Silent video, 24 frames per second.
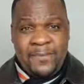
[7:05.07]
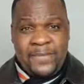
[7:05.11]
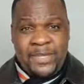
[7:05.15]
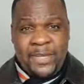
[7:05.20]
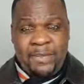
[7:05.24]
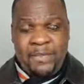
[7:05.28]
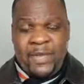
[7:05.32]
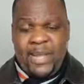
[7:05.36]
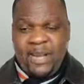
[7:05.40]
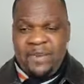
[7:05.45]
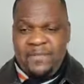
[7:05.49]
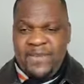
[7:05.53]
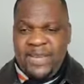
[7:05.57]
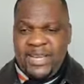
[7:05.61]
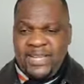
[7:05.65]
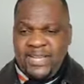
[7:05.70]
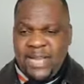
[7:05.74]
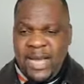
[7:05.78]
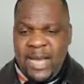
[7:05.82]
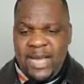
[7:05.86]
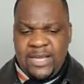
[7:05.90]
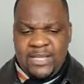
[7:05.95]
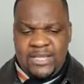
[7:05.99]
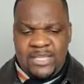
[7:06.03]
See, many of
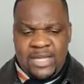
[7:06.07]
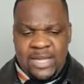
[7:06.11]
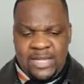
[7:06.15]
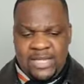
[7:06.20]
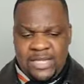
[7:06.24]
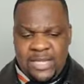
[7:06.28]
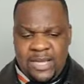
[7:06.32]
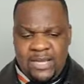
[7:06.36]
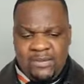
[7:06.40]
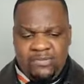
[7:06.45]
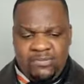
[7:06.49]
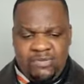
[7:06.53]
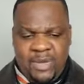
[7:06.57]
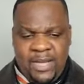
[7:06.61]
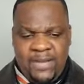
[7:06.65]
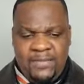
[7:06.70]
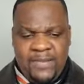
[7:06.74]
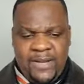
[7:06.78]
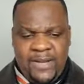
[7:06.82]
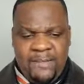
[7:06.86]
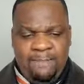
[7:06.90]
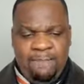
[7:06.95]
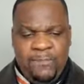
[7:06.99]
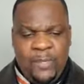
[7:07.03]
us are just
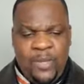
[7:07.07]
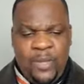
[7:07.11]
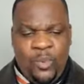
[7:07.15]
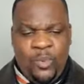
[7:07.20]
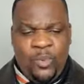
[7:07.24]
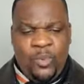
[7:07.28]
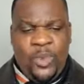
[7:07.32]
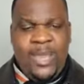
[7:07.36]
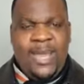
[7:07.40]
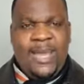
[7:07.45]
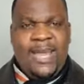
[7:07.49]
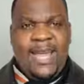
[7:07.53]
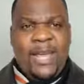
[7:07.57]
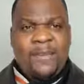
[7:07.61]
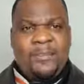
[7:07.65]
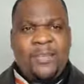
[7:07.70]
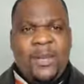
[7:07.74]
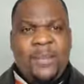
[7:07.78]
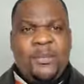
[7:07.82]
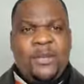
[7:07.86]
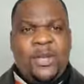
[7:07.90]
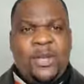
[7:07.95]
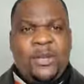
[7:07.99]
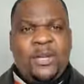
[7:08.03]
driven. We are like
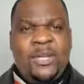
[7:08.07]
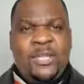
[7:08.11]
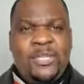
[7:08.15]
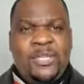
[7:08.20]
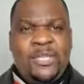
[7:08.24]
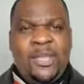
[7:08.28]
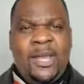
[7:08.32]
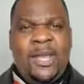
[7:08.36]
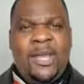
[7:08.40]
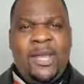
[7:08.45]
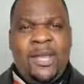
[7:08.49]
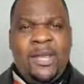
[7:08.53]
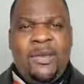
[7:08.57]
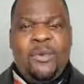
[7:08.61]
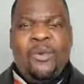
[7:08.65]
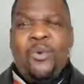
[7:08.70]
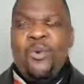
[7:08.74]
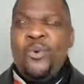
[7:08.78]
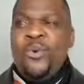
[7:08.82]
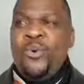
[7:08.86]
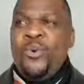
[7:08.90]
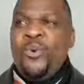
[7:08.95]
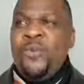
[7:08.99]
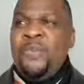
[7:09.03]
people on a journey
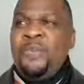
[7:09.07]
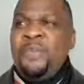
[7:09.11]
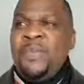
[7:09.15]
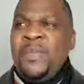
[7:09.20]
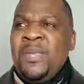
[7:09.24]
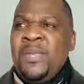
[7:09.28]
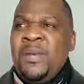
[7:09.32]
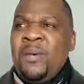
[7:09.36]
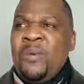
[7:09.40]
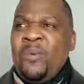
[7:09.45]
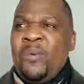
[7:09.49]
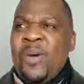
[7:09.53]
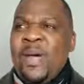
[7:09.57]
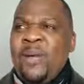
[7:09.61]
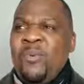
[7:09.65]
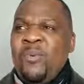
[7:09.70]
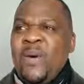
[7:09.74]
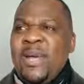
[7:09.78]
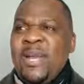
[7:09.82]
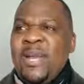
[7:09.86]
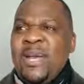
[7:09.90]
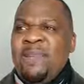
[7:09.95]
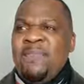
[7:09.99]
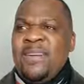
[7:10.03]
who,
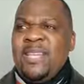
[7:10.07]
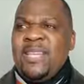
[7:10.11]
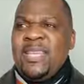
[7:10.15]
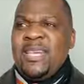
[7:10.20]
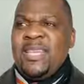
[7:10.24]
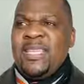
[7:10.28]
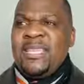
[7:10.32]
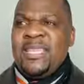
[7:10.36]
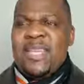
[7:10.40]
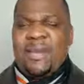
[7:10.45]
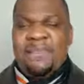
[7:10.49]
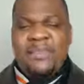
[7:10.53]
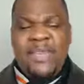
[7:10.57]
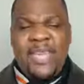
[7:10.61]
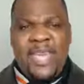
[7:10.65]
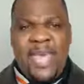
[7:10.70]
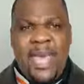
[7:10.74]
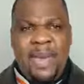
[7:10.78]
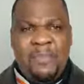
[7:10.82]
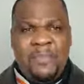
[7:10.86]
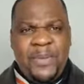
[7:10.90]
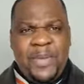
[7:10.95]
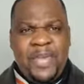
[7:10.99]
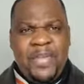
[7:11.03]
wherever there's something
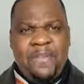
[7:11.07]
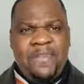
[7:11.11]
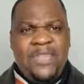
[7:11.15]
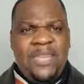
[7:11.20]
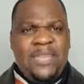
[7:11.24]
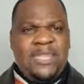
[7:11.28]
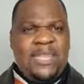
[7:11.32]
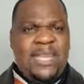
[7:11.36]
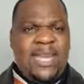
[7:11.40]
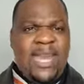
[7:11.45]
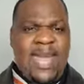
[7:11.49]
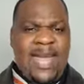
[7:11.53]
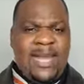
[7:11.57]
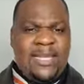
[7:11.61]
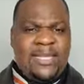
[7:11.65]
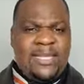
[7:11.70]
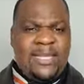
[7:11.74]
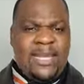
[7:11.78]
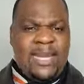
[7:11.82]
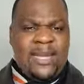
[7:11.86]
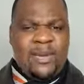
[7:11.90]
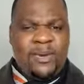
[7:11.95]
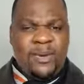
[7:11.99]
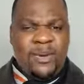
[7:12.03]
happening, if there's an
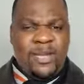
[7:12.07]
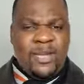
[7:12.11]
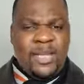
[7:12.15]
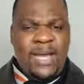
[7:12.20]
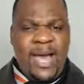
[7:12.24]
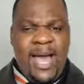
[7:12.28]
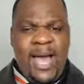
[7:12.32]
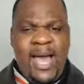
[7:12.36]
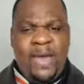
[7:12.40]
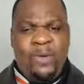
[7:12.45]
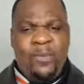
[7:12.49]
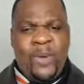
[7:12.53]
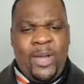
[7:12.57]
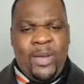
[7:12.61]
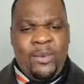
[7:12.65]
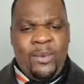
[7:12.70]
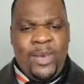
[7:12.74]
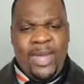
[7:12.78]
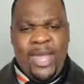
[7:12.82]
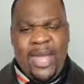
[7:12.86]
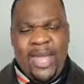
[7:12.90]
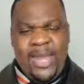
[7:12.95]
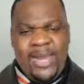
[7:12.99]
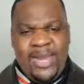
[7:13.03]
accident on the highway,
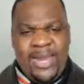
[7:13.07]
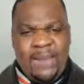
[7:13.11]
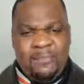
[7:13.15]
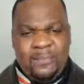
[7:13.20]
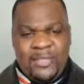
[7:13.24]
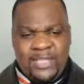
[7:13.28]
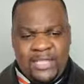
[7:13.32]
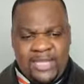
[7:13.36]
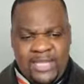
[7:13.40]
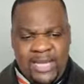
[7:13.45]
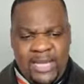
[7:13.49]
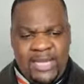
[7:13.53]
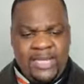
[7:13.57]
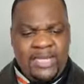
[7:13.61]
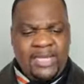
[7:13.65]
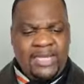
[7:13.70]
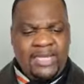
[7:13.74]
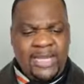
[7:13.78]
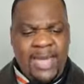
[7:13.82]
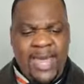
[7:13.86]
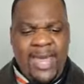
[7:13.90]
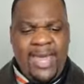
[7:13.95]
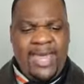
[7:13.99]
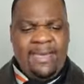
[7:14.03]
we end up
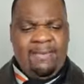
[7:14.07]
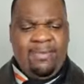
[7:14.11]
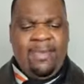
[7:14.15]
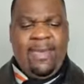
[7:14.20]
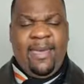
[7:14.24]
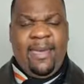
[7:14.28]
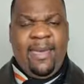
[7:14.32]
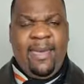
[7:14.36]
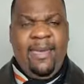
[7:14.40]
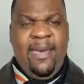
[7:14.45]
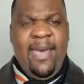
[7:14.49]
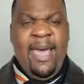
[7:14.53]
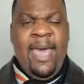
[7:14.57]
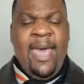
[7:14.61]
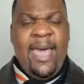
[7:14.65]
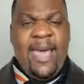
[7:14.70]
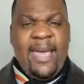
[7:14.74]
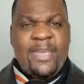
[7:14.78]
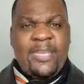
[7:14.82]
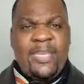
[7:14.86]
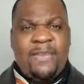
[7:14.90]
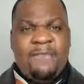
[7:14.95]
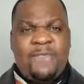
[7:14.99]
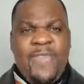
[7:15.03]
staying there
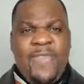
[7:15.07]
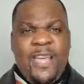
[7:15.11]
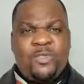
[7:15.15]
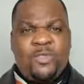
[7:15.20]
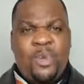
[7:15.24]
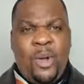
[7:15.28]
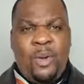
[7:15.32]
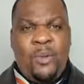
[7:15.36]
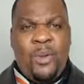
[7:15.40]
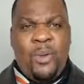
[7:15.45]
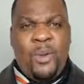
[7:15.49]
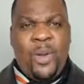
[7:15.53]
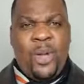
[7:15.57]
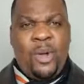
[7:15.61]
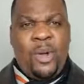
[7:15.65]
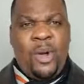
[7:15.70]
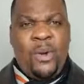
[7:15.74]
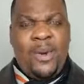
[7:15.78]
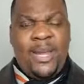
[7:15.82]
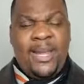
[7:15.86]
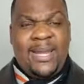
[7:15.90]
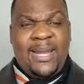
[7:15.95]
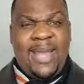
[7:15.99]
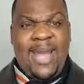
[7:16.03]
as if that's where we were
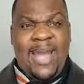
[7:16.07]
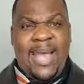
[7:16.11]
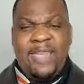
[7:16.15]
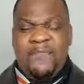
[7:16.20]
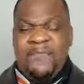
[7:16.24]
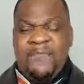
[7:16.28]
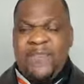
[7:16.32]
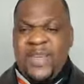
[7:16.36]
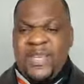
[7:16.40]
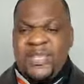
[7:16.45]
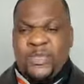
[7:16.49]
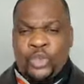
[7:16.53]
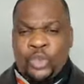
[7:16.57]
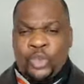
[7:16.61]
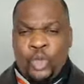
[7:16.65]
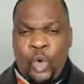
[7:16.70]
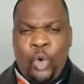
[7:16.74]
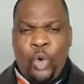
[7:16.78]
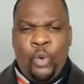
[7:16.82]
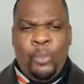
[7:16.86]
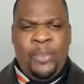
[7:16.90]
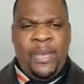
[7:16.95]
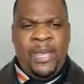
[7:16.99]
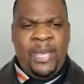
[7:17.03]
going. Life has
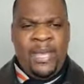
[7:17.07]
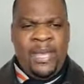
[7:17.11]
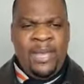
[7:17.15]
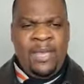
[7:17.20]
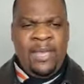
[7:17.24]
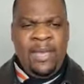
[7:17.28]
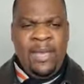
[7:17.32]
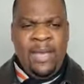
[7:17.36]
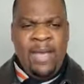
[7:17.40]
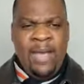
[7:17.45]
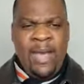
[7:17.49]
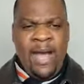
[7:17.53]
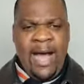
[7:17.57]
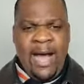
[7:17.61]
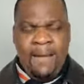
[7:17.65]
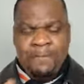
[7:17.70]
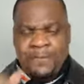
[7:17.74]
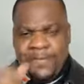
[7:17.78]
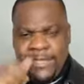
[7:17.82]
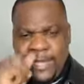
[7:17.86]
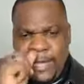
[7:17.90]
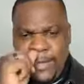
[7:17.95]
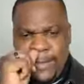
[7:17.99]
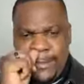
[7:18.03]
so many
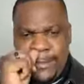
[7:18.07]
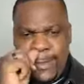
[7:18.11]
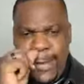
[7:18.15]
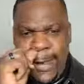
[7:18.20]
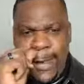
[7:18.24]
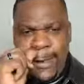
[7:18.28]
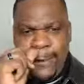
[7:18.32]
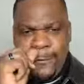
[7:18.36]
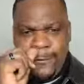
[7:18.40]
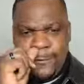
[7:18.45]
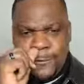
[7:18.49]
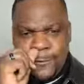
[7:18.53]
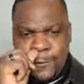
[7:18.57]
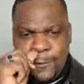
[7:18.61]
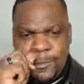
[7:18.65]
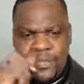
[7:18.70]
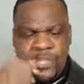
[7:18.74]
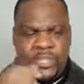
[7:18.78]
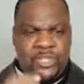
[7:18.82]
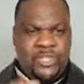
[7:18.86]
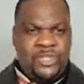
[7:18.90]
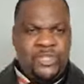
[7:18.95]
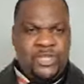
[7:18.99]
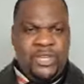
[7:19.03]
ups and downs on
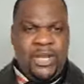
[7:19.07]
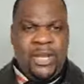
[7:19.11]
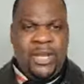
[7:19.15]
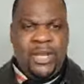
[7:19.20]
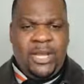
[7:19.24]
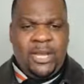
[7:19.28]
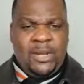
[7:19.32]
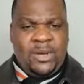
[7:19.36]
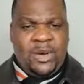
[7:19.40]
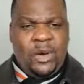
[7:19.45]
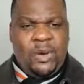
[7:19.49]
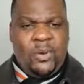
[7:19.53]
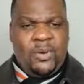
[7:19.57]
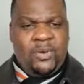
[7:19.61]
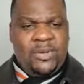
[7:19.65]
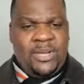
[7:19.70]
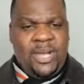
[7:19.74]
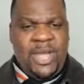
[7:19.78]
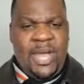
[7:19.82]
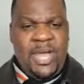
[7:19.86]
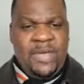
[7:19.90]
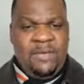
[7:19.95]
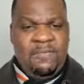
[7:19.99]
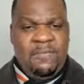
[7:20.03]
this journey
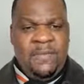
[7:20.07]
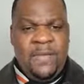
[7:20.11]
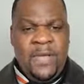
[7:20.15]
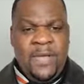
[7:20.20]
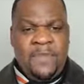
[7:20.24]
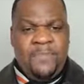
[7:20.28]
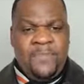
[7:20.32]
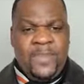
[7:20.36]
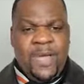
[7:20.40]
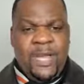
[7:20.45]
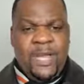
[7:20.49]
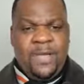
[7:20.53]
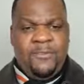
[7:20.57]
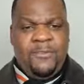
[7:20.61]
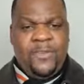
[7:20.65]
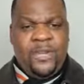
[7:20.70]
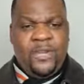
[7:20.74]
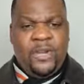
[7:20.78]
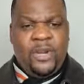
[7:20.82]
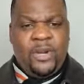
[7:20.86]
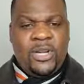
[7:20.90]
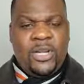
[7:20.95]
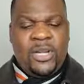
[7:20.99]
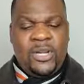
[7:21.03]
called life that if
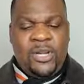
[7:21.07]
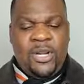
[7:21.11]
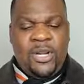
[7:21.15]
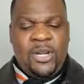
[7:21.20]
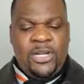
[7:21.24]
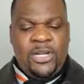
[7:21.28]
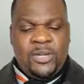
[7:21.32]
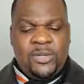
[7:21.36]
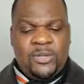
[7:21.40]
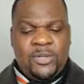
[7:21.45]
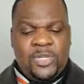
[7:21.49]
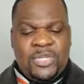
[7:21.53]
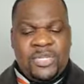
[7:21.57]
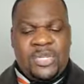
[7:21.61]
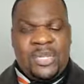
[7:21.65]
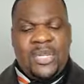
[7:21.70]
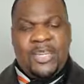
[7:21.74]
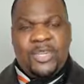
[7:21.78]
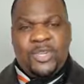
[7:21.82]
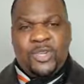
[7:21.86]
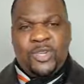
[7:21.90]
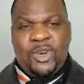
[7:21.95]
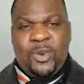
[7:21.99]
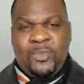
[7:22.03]
you don't learn to
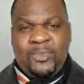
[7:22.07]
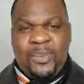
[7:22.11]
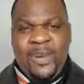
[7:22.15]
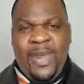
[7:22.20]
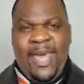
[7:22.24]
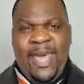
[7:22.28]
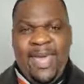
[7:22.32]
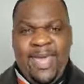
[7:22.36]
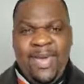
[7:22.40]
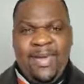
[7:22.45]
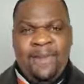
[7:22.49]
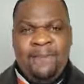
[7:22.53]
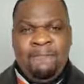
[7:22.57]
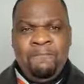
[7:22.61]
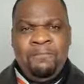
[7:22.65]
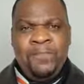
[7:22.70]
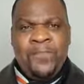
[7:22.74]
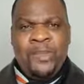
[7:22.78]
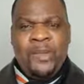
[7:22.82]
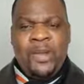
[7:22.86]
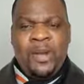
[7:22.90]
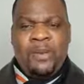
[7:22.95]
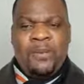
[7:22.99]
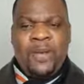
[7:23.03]
stick to your plan,
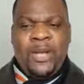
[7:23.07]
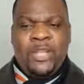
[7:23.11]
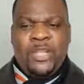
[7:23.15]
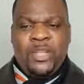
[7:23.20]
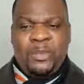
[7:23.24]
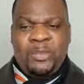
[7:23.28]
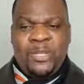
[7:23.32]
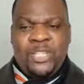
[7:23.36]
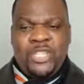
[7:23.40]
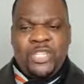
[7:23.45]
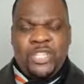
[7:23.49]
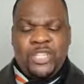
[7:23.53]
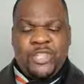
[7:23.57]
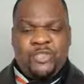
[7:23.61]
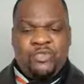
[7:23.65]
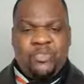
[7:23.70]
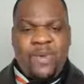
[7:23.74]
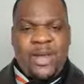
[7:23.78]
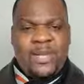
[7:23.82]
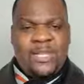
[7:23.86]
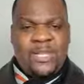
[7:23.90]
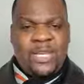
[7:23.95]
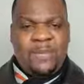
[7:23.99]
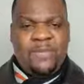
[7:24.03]
you're going to be
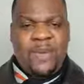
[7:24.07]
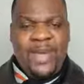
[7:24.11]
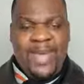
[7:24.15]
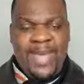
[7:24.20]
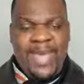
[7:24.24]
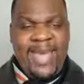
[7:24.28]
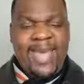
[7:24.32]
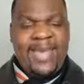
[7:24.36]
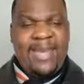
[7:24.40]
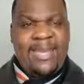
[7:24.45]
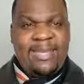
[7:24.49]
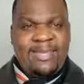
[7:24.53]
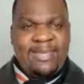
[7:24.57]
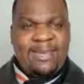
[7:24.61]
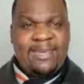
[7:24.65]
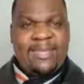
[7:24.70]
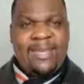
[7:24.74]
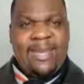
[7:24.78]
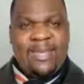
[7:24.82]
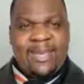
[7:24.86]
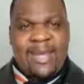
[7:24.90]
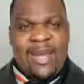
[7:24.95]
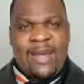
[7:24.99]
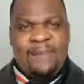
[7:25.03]
distracted by anything
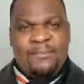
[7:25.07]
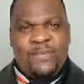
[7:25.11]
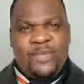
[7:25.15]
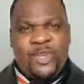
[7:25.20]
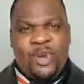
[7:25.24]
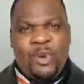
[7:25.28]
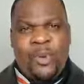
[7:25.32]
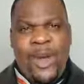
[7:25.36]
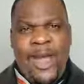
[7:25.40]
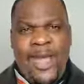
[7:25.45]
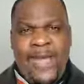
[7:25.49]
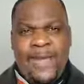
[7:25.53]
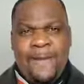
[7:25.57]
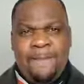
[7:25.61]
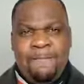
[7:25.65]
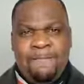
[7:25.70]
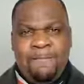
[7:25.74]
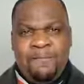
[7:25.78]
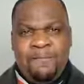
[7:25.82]
that comes your way.